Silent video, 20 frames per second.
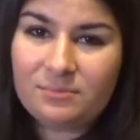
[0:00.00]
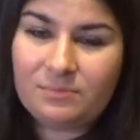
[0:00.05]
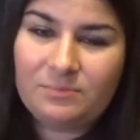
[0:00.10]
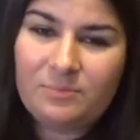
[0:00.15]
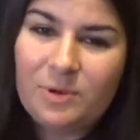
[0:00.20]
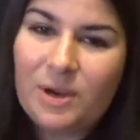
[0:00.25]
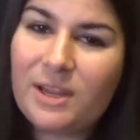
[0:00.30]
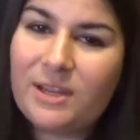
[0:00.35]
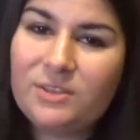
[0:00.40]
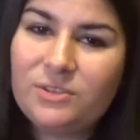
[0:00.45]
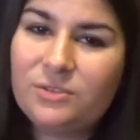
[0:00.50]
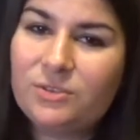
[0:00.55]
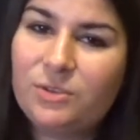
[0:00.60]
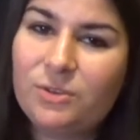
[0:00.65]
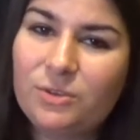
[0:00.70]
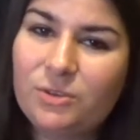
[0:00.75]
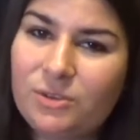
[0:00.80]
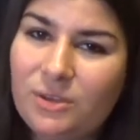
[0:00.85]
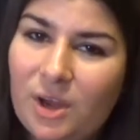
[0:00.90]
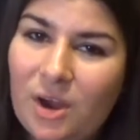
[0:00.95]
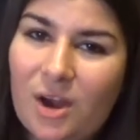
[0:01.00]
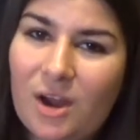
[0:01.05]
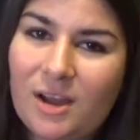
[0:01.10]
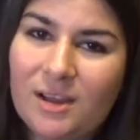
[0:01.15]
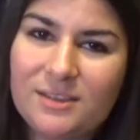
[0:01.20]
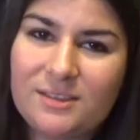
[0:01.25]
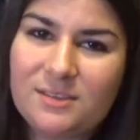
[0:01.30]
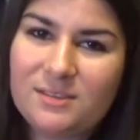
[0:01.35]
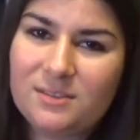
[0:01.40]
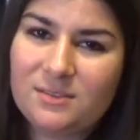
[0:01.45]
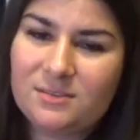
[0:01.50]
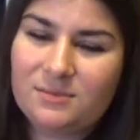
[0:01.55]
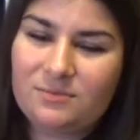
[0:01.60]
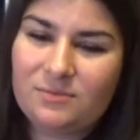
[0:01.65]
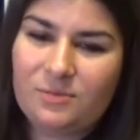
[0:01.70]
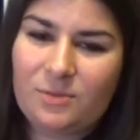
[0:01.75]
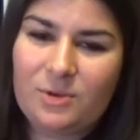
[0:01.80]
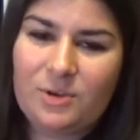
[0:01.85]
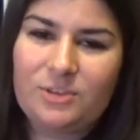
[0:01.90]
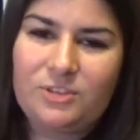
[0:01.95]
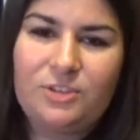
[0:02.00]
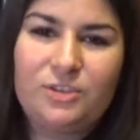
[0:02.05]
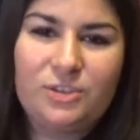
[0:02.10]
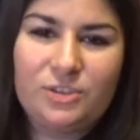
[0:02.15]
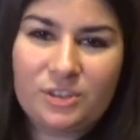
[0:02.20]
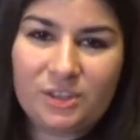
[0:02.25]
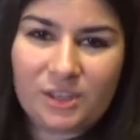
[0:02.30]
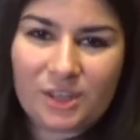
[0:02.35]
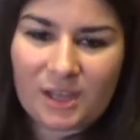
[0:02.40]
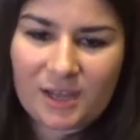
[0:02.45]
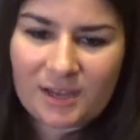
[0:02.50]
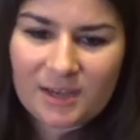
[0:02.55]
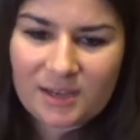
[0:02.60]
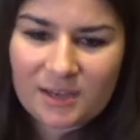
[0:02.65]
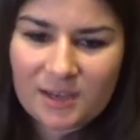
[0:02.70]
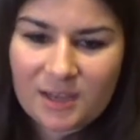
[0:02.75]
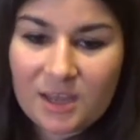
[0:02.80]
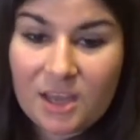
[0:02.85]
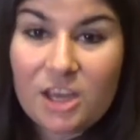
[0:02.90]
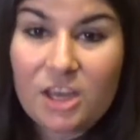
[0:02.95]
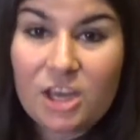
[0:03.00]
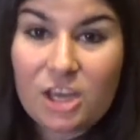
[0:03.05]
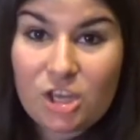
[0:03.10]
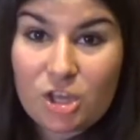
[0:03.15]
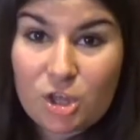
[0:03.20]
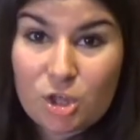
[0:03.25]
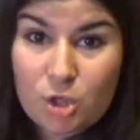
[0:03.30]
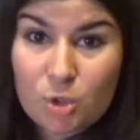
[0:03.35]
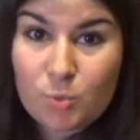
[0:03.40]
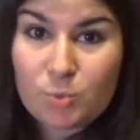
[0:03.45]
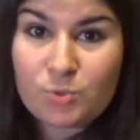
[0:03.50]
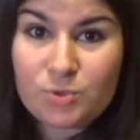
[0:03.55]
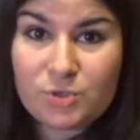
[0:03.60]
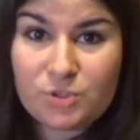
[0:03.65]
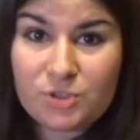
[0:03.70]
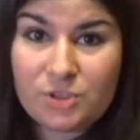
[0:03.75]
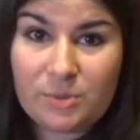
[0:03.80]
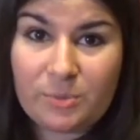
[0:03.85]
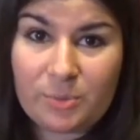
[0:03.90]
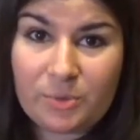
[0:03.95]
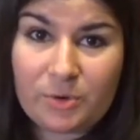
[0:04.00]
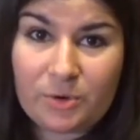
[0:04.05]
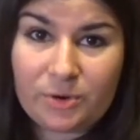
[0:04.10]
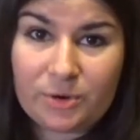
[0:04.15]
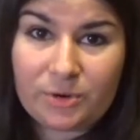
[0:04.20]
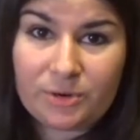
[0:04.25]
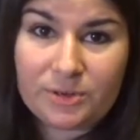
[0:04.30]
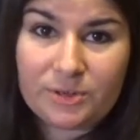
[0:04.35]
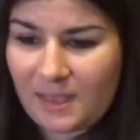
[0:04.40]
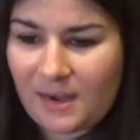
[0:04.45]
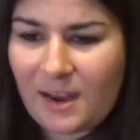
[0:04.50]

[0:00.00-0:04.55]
praying to the gods for his good luck, he shoots the bird.